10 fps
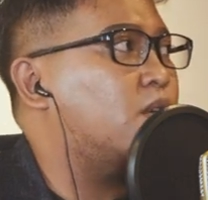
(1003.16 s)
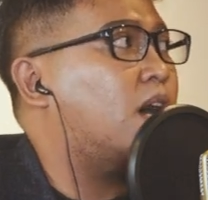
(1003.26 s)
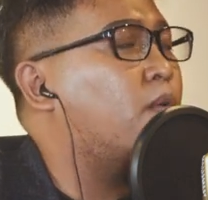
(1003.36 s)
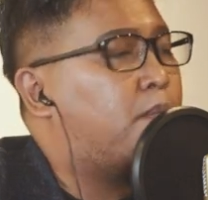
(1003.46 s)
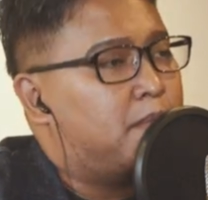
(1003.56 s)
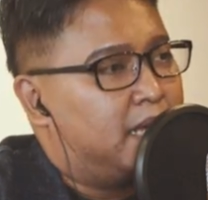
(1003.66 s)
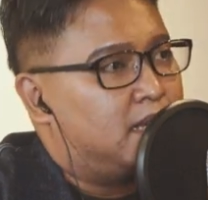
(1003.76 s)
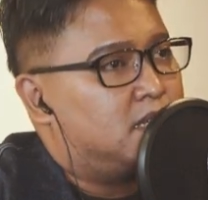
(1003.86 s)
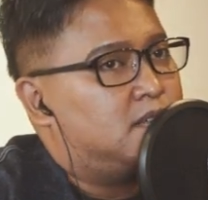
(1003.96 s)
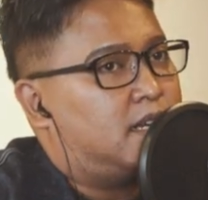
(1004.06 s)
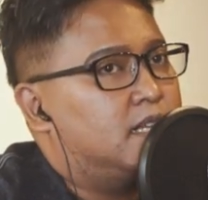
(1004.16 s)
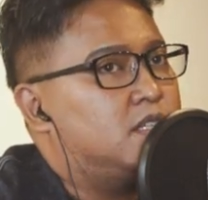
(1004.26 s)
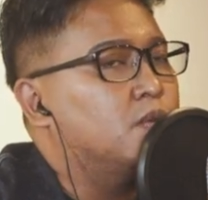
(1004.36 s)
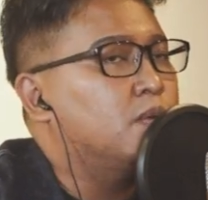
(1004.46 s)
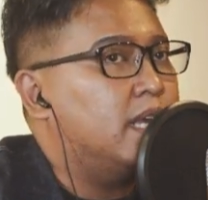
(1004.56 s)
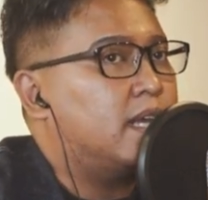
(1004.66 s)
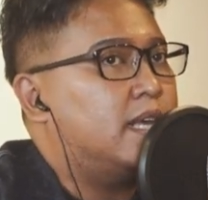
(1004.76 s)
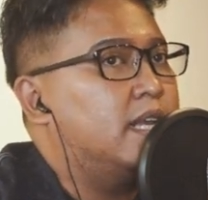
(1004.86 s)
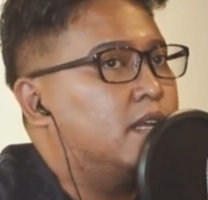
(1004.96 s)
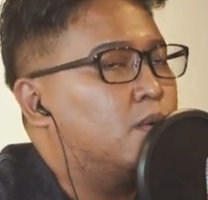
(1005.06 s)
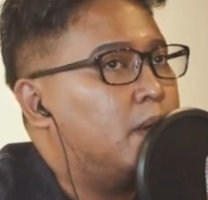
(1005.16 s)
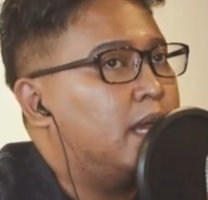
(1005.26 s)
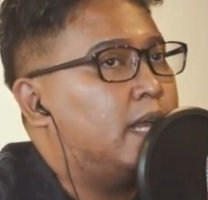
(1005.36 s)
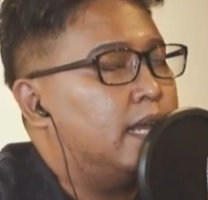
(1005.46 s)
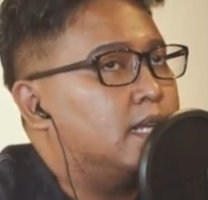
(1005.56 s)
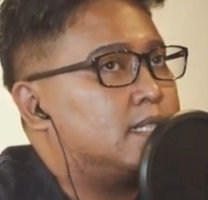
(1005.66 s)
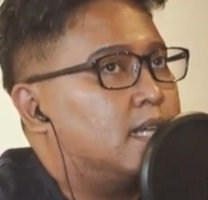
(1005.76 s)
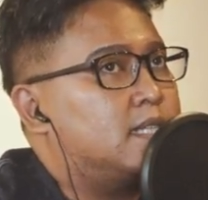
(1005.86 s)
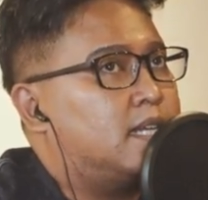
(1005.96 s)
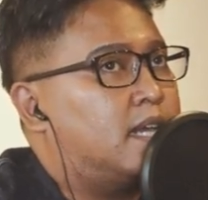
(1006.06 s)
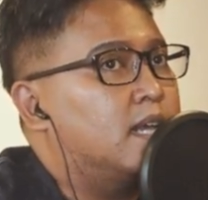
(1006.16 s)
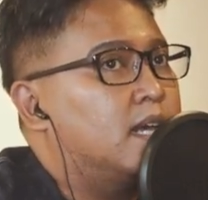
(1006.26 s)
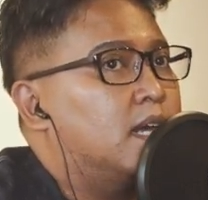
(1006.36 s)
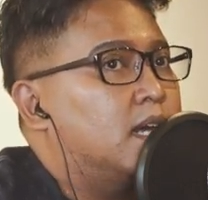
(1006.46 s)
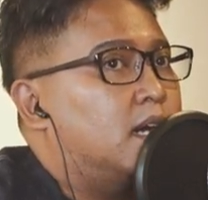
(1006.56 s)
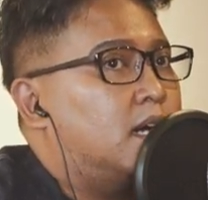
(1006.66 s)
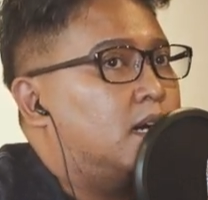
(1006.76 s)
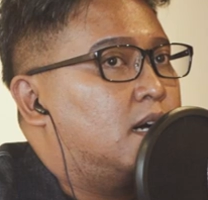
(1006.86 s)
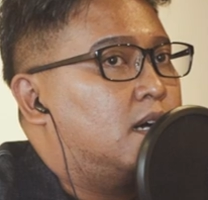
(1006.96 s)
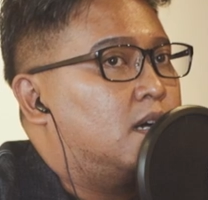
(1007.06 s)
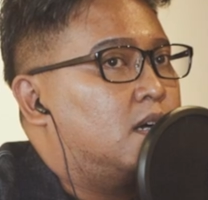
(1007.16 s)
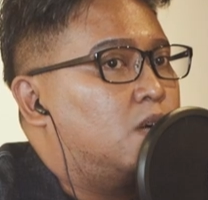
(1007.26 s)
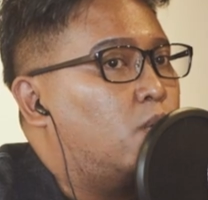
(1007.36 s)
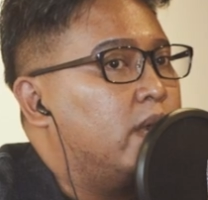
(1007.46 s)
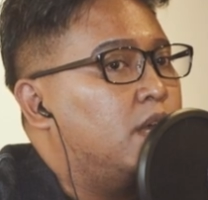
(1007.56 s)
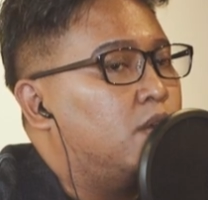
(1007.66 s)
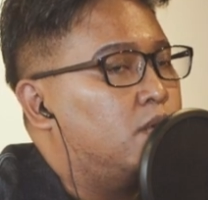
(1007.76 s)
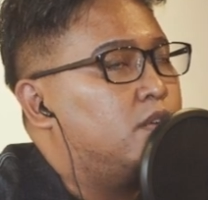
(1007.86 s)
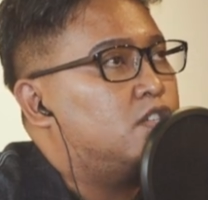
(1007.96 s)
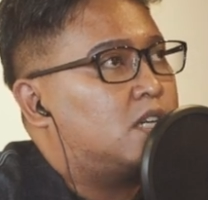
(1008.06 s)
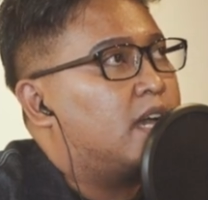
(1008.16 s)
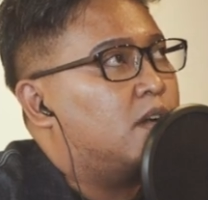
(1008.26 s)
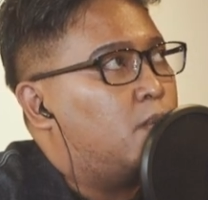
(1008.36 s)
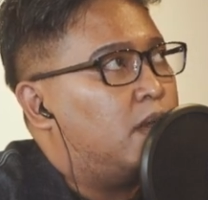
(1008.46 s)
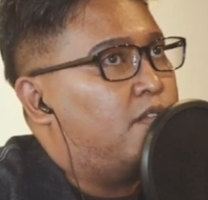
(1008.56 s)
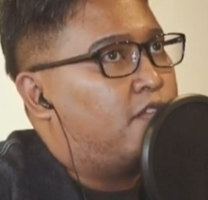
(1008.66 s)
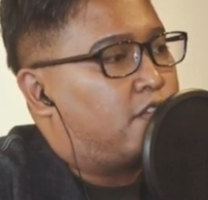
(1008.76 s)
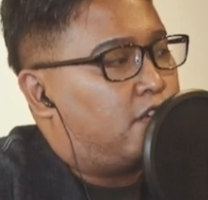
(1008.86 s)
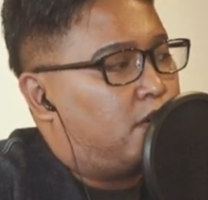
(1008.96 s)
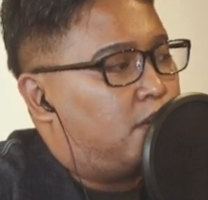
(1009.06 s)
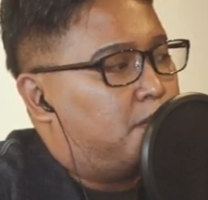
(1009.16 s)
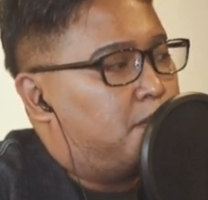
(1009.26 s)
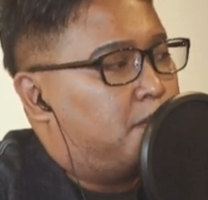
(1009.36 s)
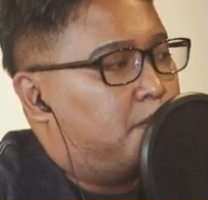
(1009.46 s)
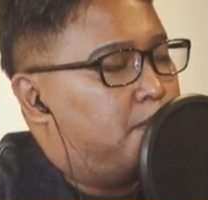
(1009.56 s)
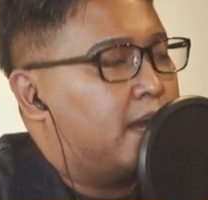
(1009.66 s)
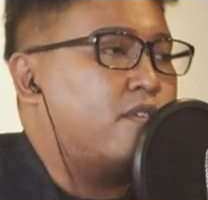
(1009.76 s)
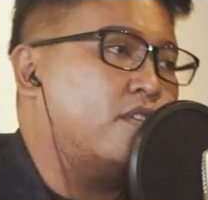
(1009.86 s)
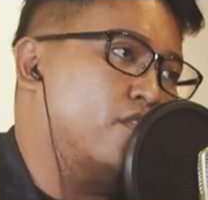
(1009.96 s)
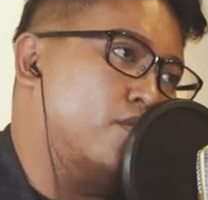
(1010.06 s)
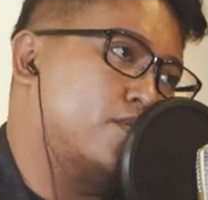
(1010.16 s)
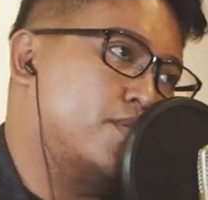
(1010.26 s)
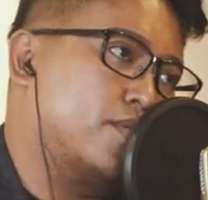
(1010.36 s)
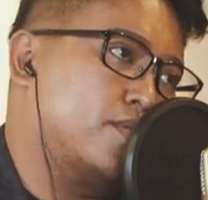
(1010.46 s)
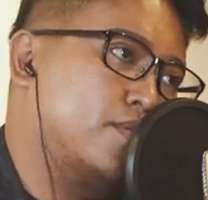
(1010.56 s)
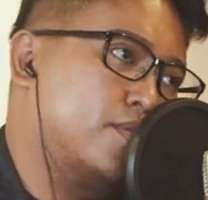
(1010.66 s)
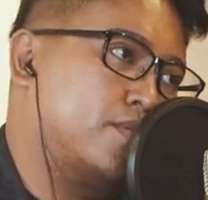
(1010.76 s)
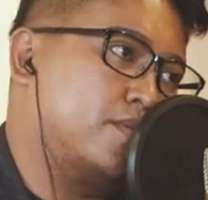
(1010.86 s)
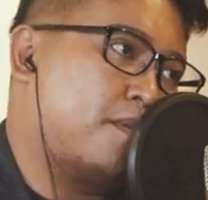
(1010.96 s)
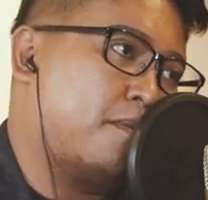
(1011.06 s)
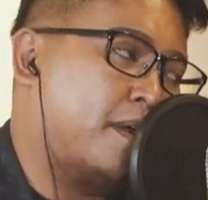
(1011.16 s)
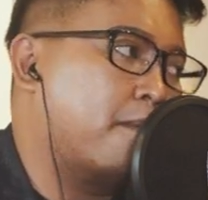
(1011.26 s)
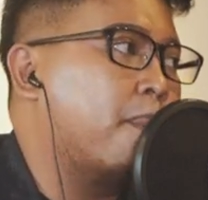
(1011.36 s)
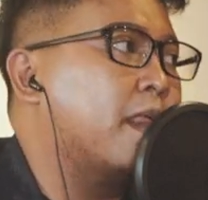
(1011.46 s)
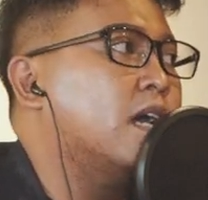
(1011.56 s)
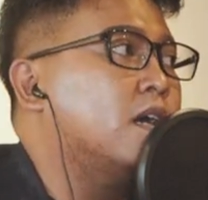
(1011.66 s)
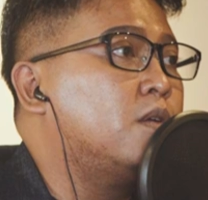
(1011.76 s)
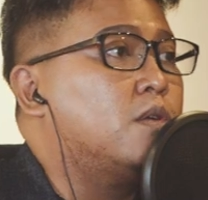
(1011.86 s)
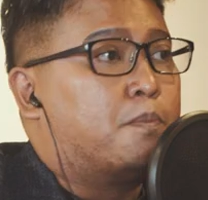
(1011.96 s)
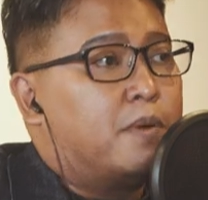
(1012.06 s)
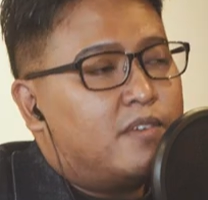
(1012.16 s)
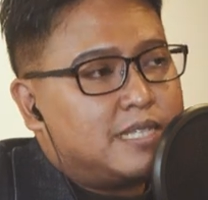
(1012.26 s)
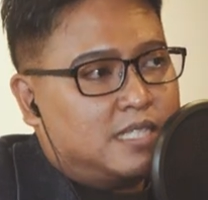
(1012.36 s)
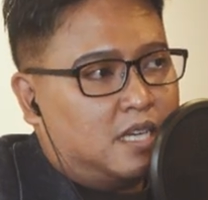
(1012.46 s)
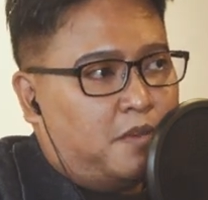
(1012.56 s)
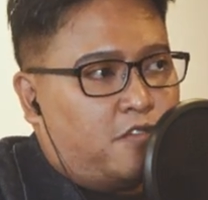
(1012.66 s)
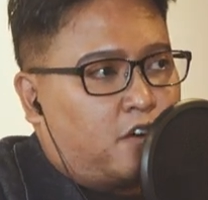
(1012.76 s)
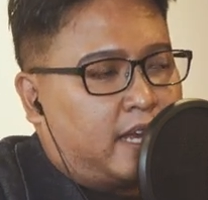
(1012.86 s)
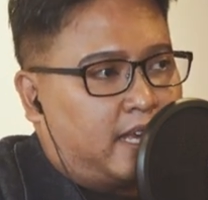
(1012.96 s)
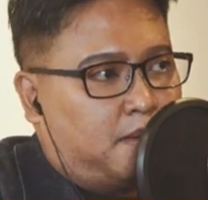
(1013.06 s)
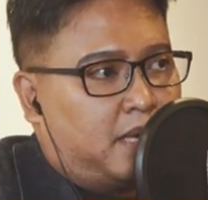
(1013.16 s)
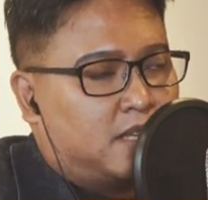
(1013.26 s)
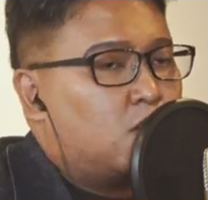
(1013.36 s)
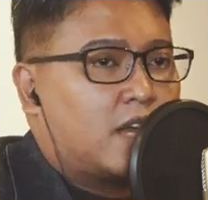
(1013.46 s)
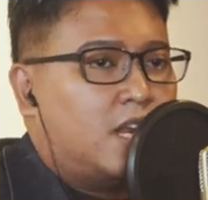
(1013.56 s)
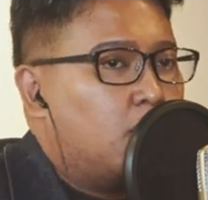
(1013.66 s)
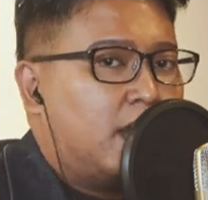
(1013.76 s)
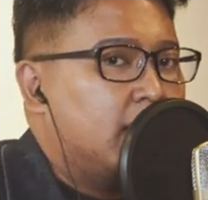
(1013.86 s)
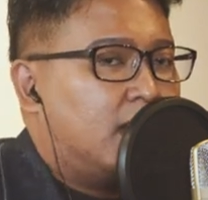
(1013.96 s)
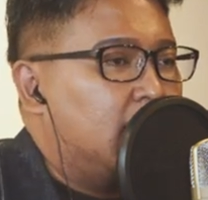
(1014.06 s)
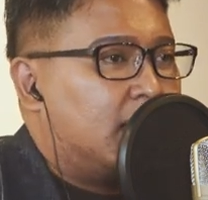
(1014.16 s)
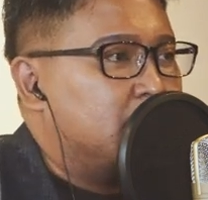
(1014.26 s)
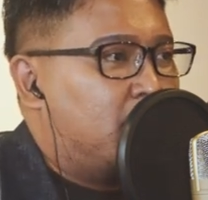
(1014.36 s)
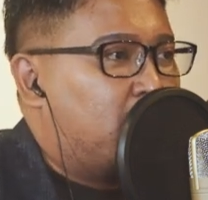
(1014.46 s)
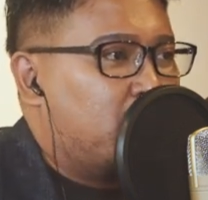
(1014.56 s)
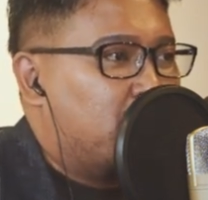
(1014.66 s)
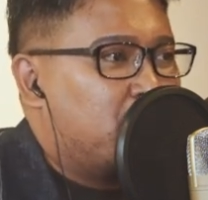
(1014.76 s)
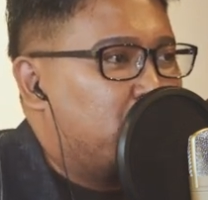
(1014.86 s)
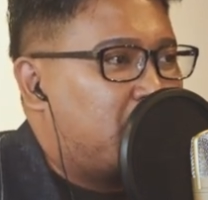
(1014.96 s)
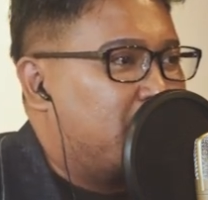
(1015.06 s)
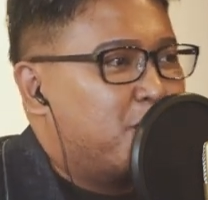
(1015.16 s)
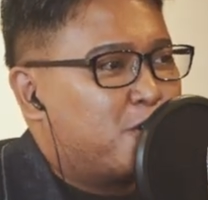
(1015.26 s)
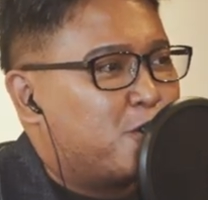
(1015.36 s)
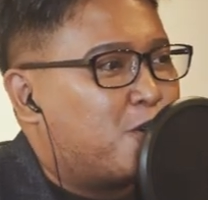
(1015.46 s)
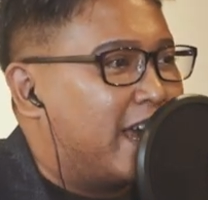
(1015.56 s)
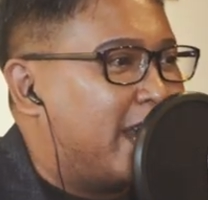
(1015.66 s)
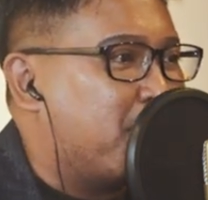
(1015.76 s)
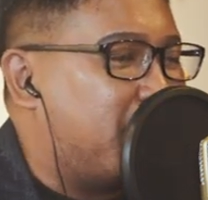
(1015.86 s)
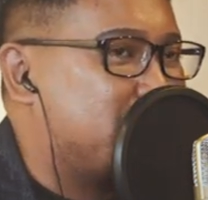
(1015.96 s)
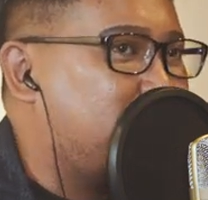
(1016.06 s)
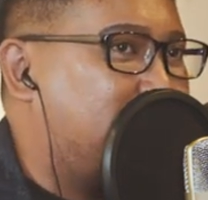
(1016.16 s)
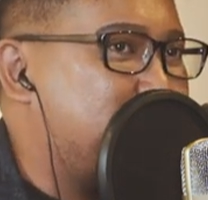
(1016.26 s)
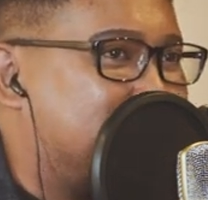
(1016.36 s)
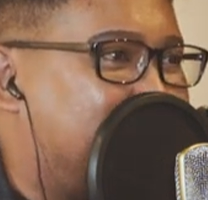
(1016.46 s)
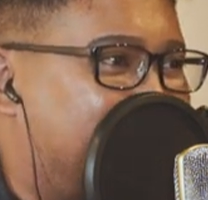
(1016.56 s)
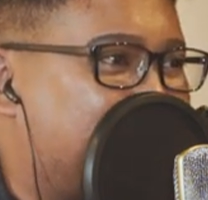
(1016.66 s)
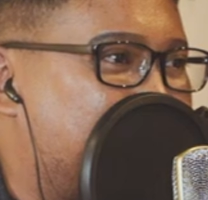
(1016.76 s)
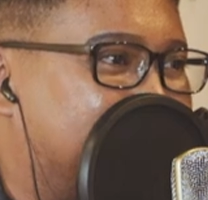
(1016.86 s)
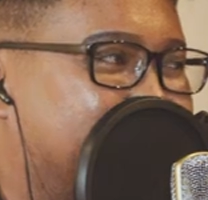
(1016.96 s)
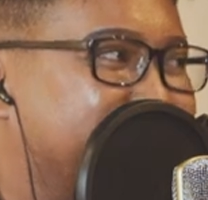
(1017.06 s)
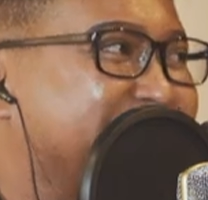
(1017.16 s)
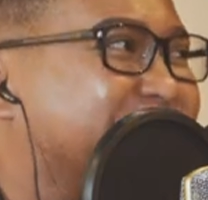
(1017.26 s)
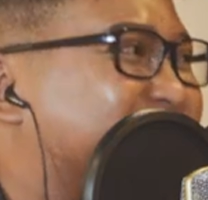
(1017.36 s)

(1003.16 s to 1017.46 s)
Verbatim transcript: so our publication, right, is unique in the way, in the sense that uh, we don't shy away from bad reviews. Mm. Right, previously before I came in. Okay, anyway, in any case, before you all don't don't know who I am, right? So I'm Zat. I'm the